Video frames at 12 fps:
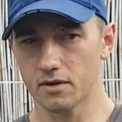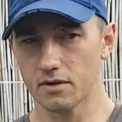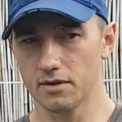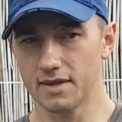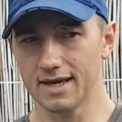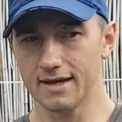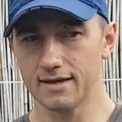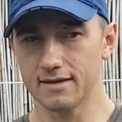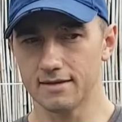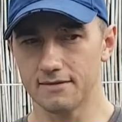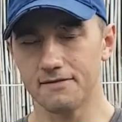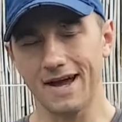
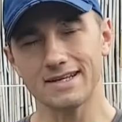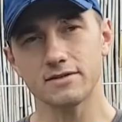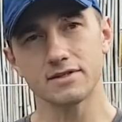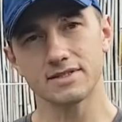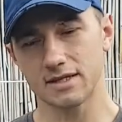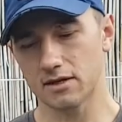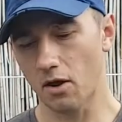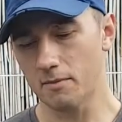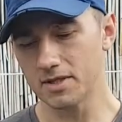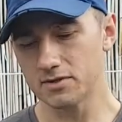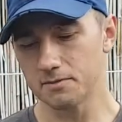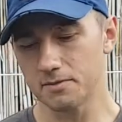the factors that come
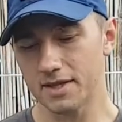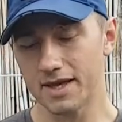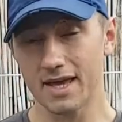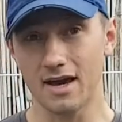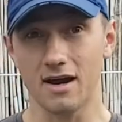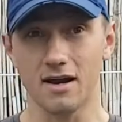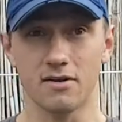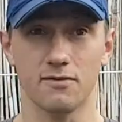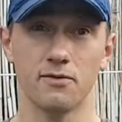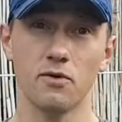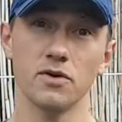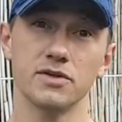into play are,
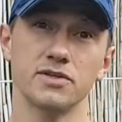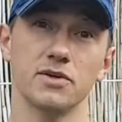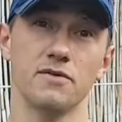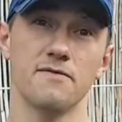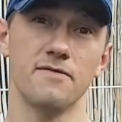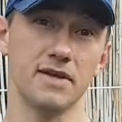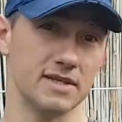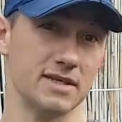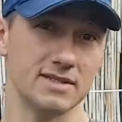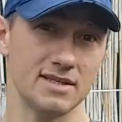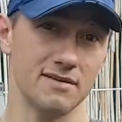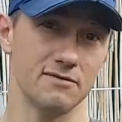of course, your
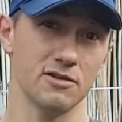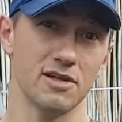fitness level.